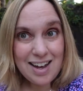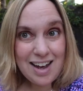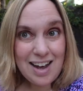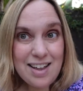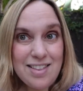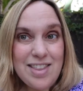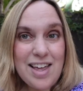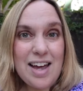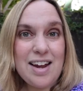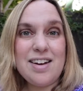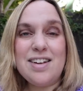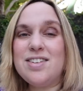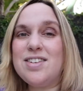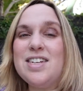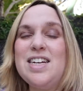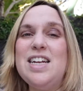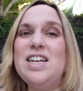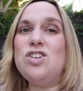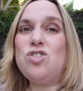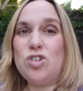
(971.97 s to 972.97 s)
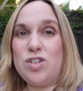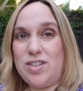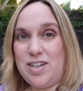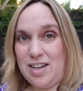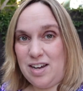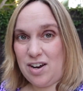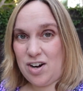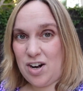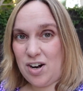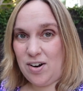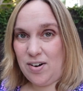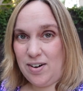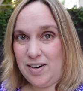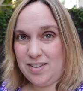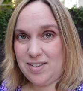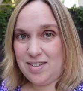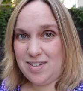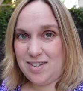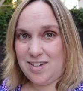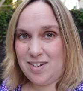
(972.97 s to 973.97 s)
That is an interesting
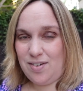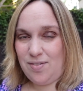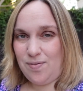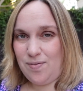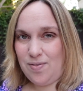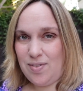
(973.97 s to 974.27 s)
occurrence.